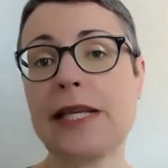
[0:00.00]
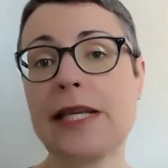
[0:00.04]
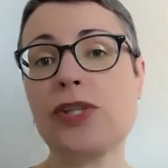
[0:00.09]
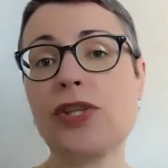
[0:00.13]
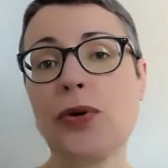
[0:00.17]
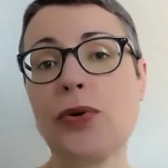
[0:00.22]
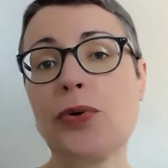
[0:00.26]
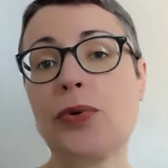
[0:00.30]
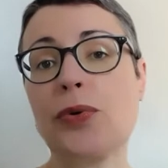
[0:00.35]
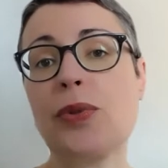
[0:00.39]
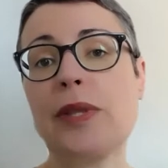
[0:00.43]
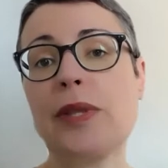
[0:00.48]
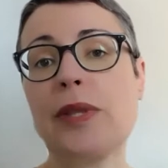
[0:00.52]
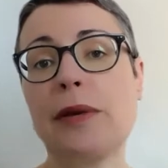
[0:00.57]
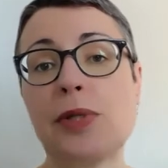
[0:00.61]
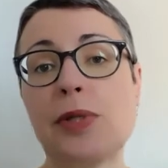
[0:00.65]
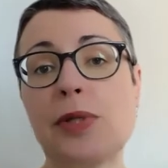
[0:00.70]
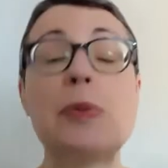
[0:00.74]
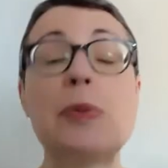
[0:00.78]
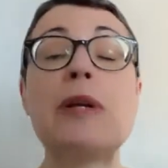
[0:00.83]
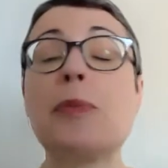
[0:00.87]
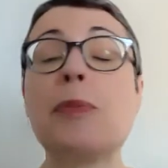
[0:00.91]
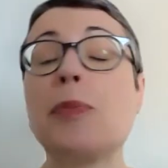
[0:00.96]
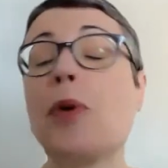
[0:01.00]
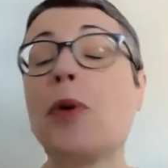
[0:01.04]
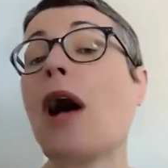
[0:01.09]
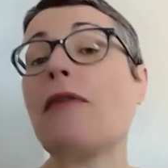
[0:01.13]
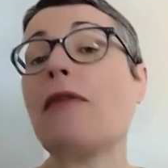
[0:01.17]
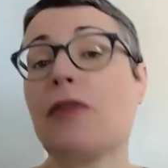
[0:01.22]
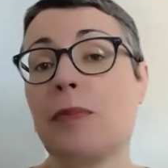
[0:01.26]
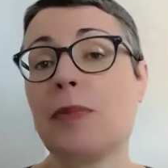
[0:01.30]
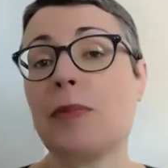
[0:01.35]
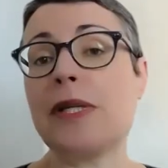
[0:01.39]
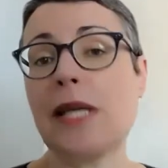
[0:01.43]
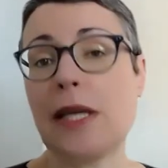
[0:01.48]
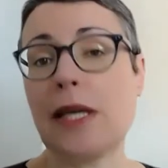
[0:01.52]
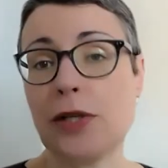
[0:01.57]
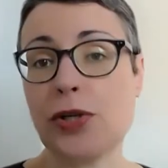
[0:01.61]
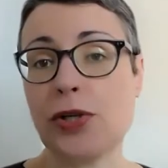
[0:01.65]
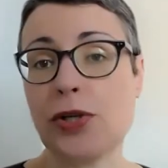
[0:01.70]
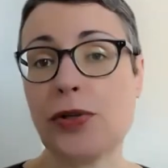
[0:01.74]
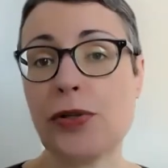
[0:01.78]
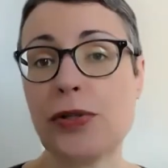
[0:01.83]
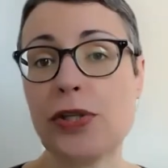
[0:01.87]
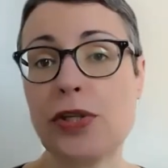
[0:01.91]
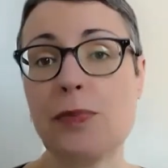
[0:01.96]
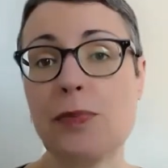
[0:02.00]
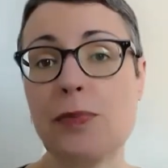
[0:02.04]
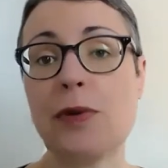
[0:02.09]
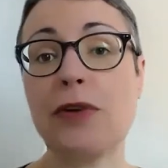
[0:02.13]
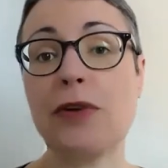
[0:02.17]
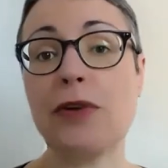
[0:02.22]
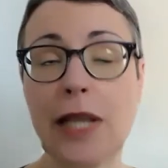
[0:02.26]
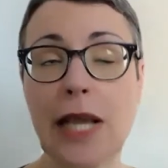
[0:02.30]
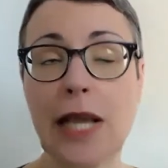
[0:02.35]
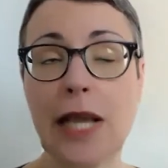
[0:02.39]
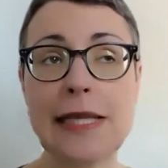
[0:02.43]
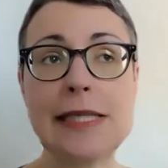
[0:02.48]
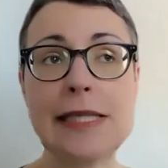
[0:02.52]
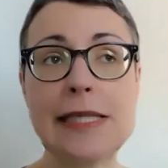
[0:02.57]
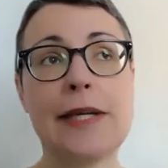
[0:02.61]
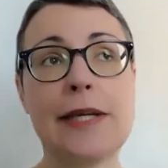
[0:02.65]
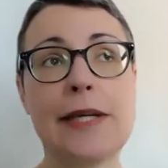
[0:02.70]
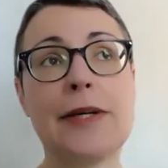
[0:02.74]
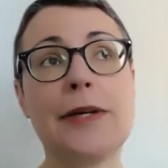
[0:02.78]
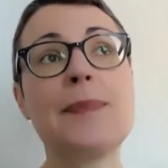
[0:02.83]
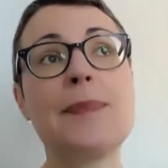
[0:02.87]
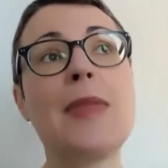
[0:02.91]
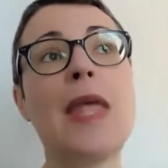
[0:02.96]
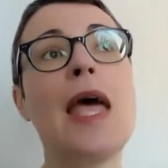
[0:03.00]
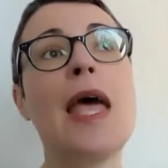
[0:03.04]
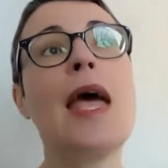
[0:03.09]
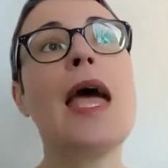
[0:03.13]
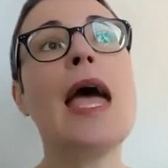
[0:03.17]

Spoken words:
And so there was a real profit potential to be realized here.